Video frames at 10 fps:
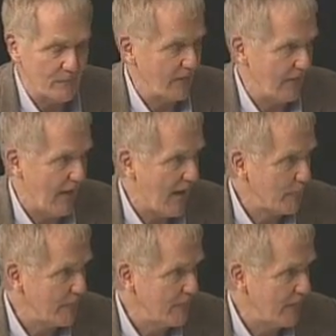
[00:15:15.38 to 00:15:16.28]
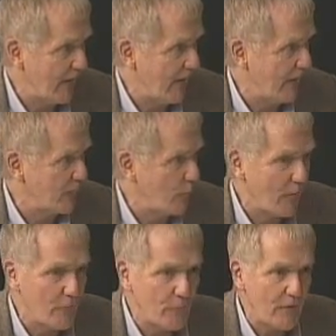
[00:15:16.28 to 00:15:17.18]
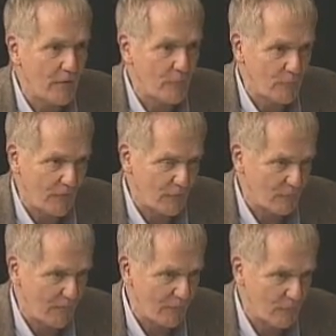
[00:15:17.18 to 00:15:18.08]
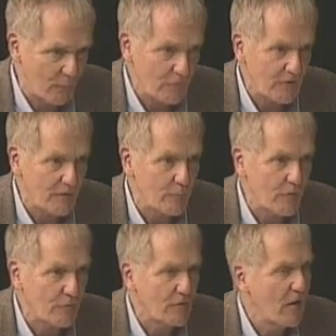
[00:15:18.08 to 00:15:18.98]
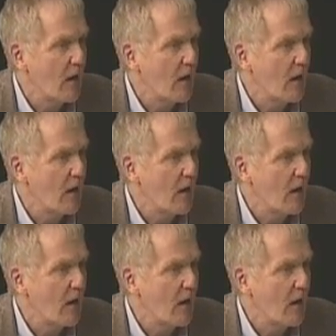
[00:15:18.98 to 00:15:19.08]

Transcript: it happened. And where are you now? You said you've done 14 books.